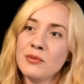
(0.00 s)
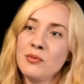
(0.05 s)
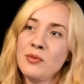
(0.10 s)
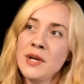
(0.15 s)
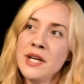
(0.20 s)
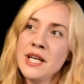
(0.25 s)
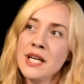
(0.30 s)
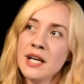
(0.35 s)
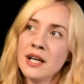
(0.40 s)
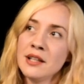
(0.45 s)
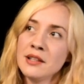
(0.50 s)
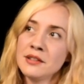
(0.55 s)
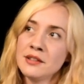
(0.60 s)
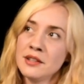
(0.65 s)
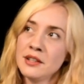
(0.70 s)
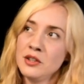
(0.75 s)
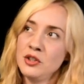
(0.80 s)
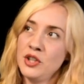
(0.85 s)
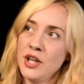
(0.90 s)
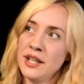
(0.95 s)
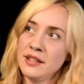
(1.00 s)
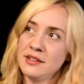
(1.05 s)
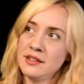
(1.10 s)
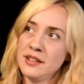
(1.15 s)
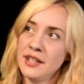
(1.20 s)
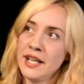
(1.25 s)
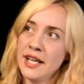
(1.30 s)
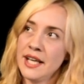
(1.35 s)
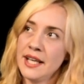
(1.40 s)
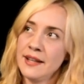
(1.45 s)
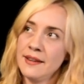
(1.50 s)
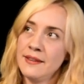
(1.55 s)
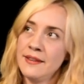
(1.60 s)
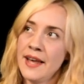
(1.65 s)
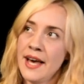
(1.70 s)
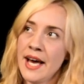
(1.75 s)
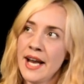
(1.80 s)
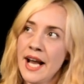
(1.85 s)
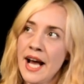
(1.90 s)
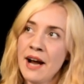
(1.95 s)
We are suggesting
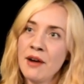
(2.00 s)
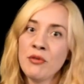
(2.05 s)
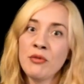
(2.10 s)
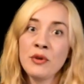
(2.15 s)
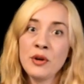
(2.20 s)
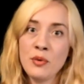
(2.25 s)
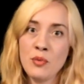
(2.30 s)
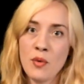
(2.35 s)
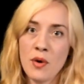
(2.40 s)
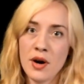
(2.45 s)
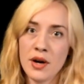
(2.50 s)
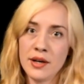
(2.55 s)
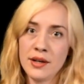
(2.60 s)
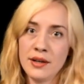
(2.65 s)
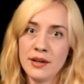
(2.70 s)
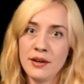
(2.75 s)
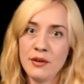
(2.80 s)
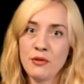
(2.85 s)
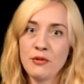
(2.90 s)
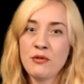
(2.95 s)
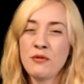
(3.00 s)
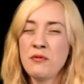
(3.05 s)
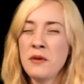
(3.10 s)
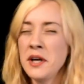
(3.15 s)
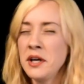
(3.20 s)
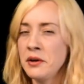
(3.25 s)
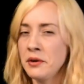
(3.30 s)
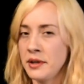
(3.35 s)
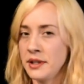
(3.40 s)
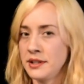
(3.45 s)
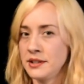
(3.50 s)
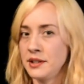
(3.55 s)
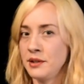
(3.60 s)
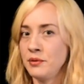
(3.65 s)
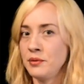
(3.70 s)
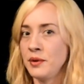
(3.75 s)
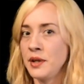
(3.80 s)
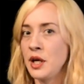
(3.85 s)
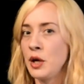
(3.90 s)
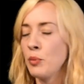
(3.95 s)
that everyone
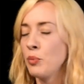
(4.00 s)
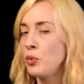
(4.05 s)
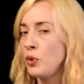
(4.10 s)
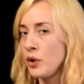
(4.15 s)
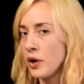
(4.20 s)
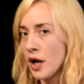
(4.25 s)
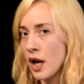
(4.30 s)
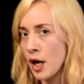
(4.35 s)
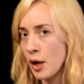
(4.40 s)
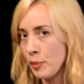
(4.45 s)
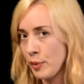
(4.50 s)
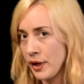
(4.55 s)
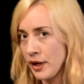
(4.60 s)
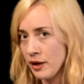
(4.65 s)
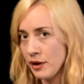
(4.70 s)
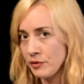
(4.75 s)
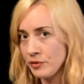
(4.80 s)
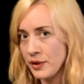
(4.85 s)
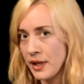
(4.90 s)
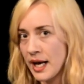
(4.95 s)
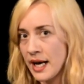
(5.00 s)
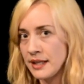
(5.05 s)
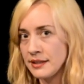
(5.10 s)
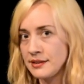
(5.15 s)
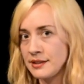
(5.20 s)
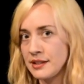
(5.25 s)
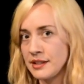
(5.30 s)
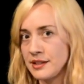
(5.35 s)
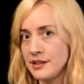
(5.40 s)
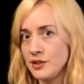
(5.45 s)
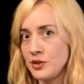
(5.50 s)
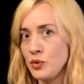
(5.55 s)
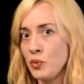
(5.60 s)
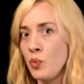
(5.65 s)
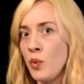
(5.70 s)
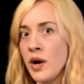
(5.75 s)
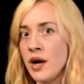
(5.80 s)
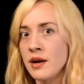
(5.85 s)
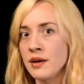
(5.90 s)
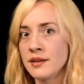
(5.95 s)
figuratively put on a pair of glasses
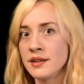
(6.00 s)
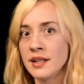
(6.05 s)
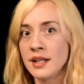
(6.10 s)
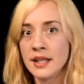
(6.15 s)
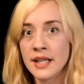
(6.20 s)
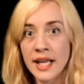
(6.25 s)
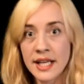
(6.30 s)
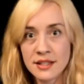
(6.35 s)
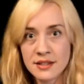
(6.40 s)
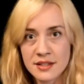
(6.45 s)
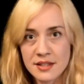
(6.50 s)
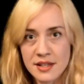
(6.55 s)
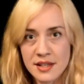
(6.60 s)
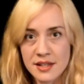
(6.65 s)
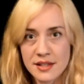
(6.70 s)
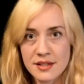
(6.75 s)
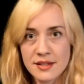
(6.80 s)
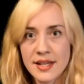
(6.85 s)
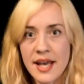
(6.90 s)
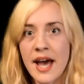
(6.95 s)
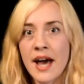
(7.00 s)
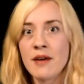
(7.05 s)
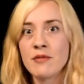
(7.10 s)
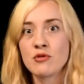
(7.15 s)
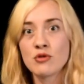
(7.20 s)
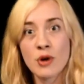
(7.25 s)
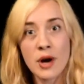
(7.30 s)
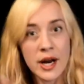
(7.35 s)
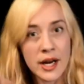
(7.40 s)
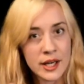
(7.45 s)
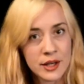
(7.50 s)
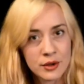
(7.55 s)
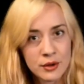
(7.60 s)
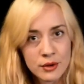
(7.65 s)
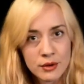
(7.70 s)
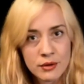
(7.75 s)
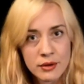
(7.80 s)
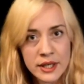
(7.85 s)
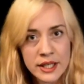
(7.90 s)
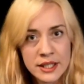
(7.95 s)
where the lenses have
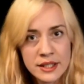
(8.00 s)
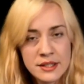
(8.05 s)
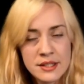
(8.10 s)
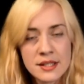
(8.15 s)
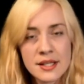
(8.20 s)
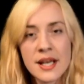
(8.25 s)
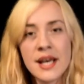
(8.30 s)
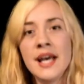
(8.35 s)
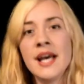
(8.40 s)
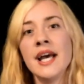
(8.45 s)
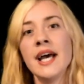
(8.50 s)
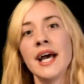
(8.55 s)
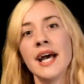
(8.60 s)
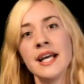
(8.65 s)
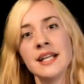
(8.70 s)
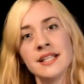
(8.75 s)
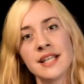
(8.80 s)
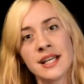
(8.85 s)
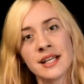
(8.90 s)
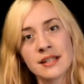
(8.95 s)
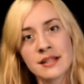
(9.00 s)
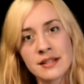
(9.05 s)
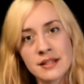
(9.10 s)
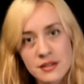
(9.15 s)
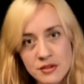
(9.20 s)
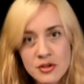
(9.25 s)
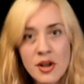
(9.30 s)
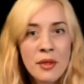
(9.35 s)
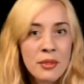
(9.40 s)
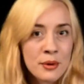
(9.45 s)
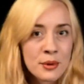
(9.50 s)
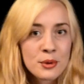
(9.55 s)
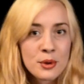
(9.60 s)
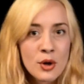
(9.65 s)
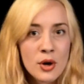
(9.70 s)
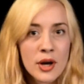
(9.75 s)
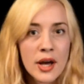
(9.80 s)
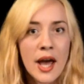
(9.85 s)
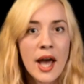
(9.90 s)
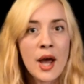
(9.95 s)
triangular grids and take another
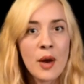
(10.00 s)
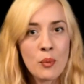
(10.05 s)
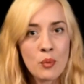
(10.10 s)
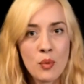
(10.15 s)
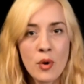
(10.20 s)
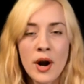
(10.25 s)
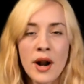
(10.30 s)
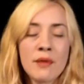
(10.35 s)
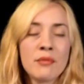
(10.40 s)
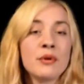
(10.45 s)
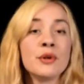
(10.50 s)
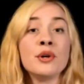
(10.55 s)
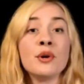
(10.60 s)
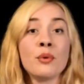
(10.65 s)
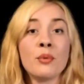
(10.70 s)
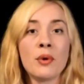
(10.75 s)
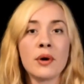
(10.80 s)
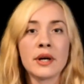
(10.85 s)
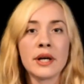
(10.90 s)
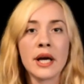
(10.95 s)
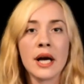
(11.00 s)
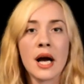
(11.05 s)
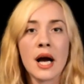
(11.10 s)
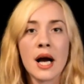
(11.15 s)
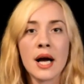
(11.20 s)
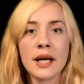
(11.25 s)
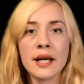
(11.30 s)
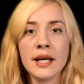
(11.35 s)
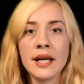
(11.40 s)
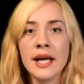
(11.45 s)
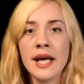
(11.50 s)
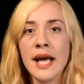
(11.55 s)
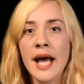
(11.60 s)
look at whatever you're working on.